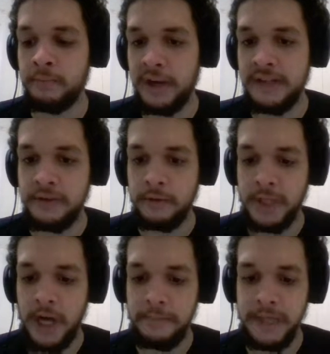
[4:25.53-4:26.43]
Brainstorm
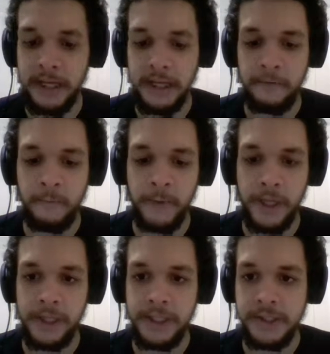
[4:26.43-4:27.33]
top deck can
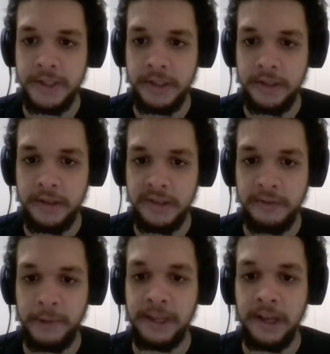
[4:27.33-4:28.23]
really just
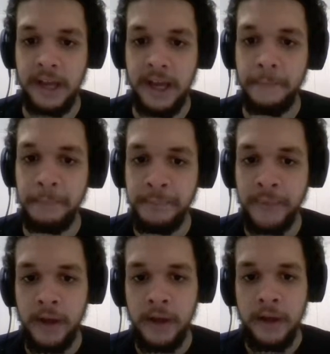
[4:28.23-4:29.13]
swing the game.
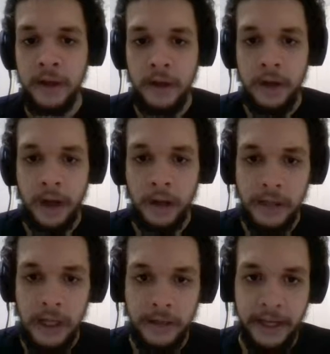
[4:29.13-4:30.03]
A
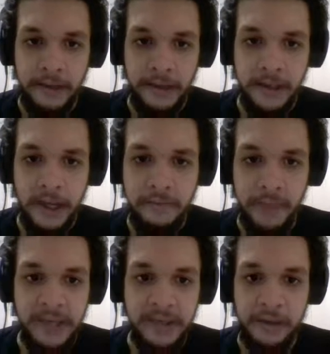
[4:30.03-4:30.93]
lot, like, it's
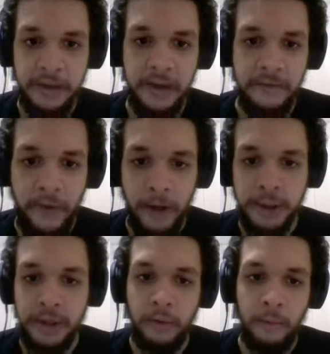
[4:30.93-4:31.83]
basically a
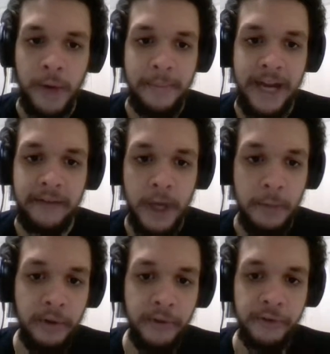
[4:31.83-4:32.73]
functional 1 mana of
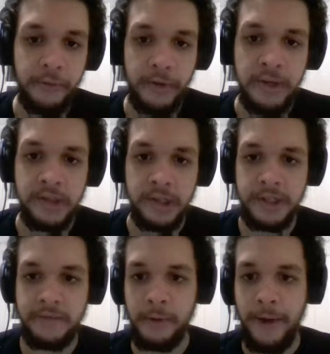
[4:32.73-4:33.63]
compulsive
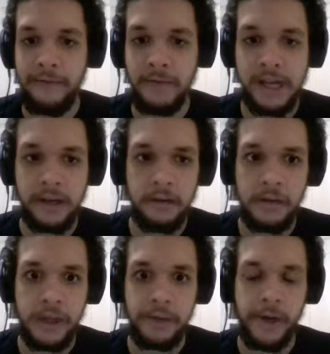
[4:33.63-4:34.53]
research if you have like
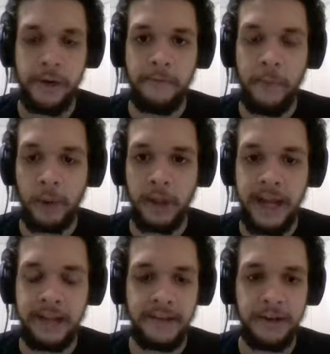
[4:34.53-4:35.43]
3 or 4
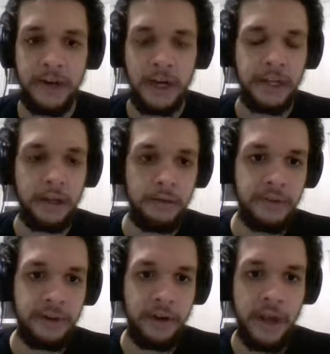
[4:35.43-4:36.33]
lands that you're not going to
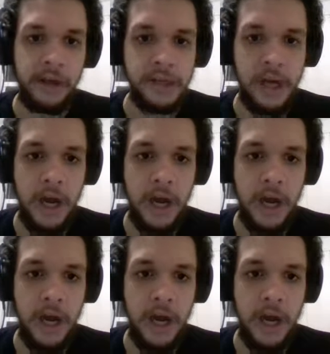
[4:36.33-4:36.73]
use in your hand.